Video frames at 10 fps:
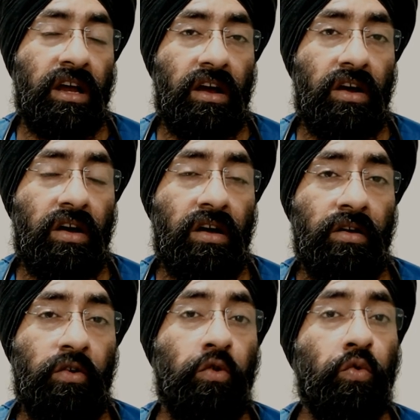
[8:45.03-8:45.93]

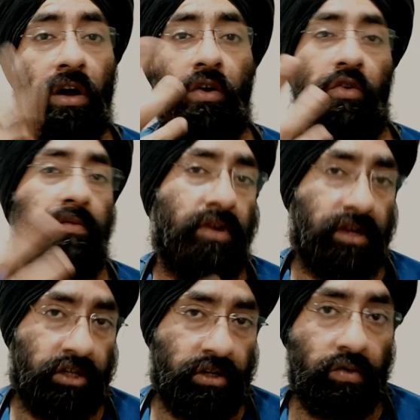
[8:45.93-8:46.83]
glucagon
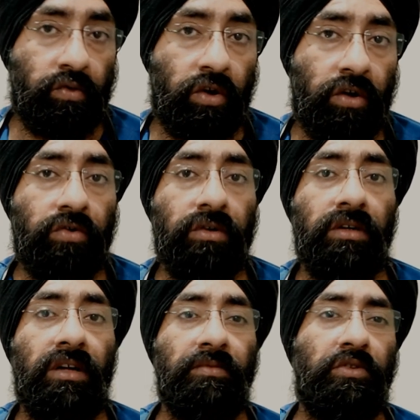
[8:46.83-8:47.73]
production.
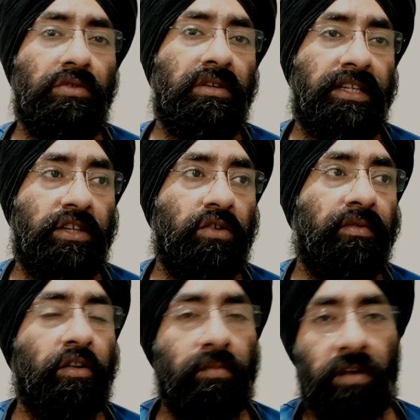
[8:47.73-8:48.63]
Glucagon comes to the rescue
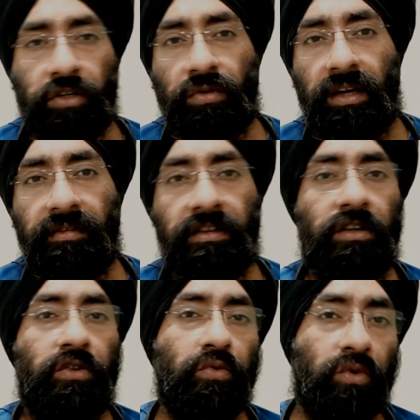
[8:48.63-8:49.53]
when your blood sugar levels
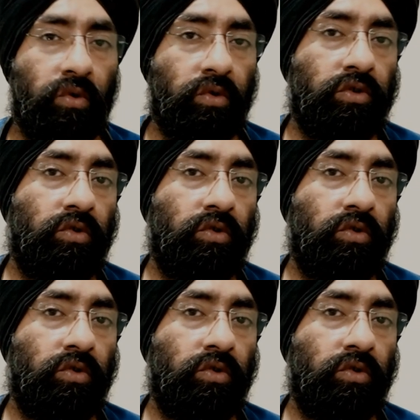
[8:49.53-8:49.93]
are too low.